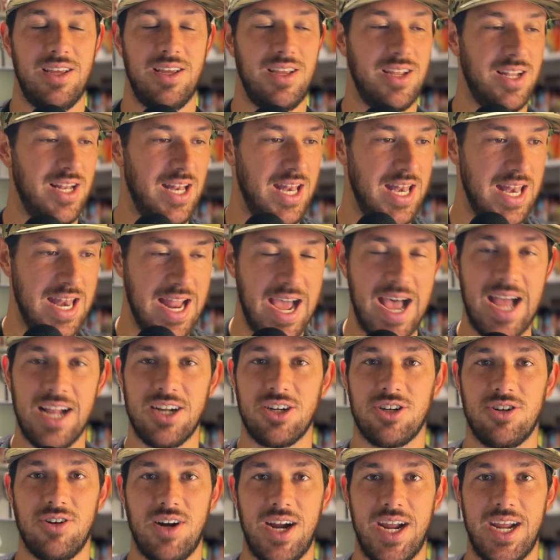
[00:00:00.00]

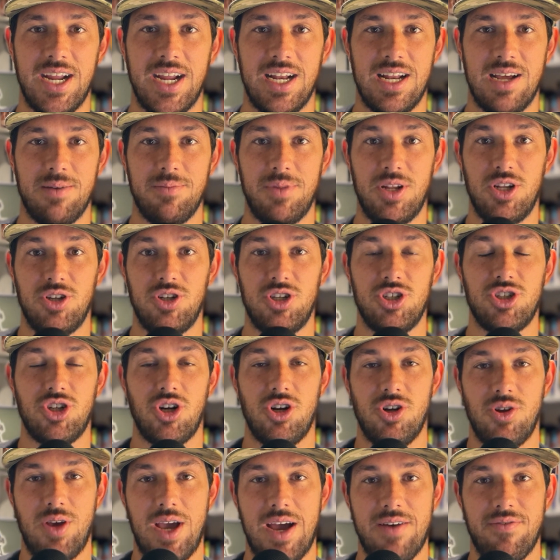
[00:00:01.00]
not great. I mean,
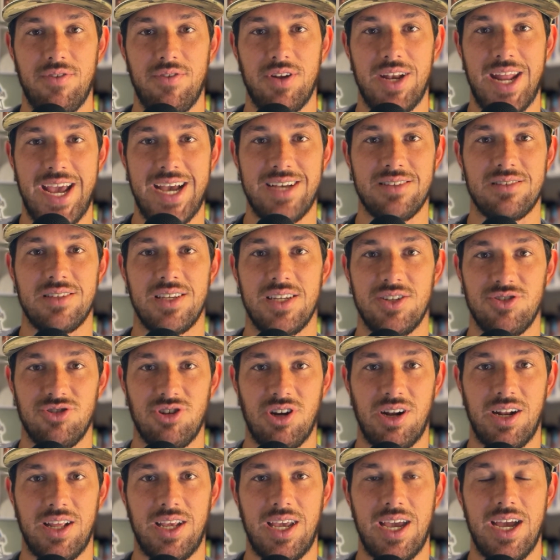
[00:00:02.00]
sure, you have an asset in
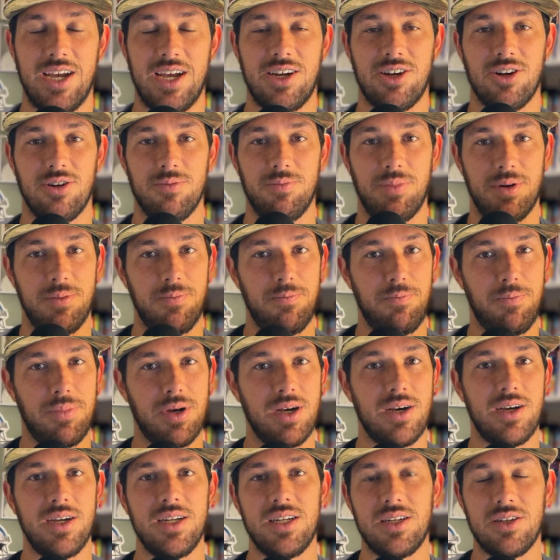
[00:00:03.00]
Johnny Hecker, but
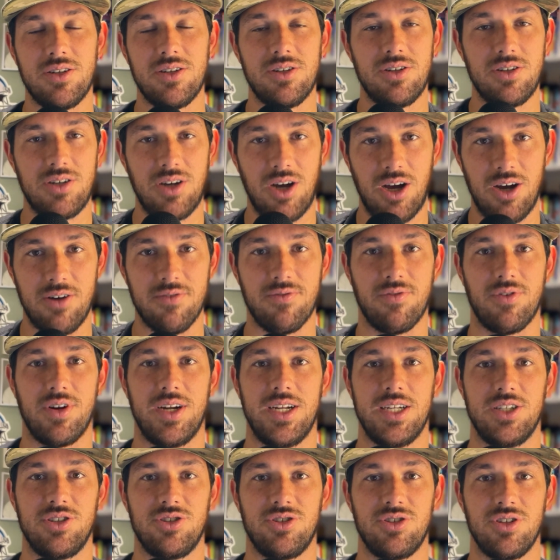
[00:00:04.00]
punt
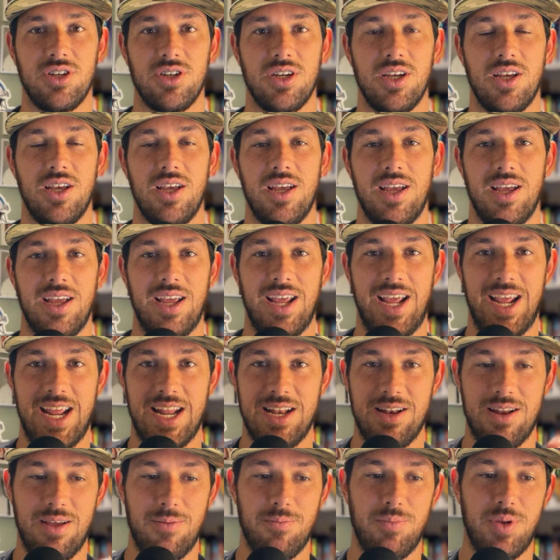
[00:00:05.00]
coverage
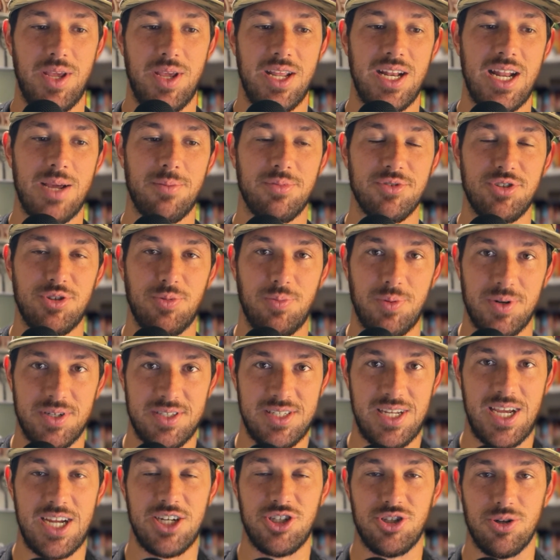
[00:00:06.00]
and being able to
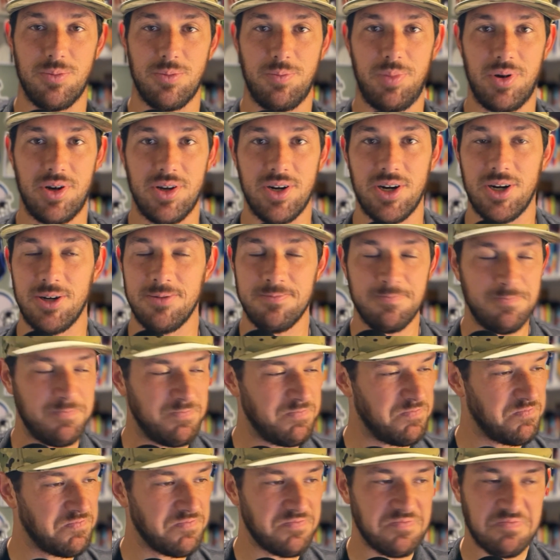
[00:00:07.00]
protect your punter,
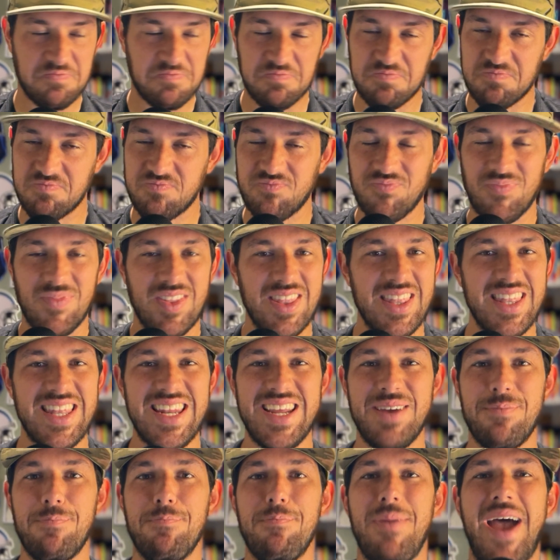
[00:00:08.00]

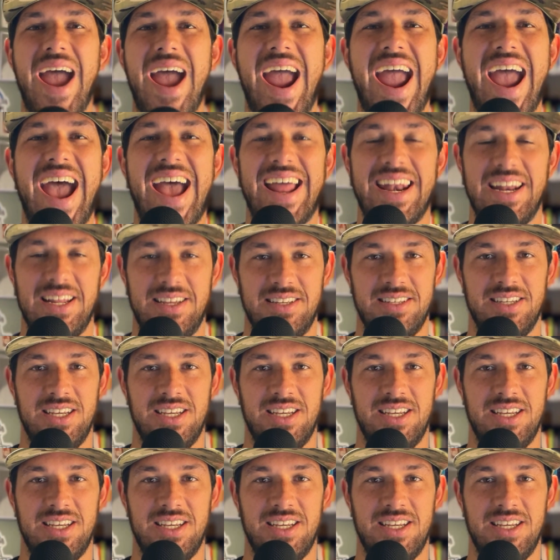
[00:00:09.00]
bad.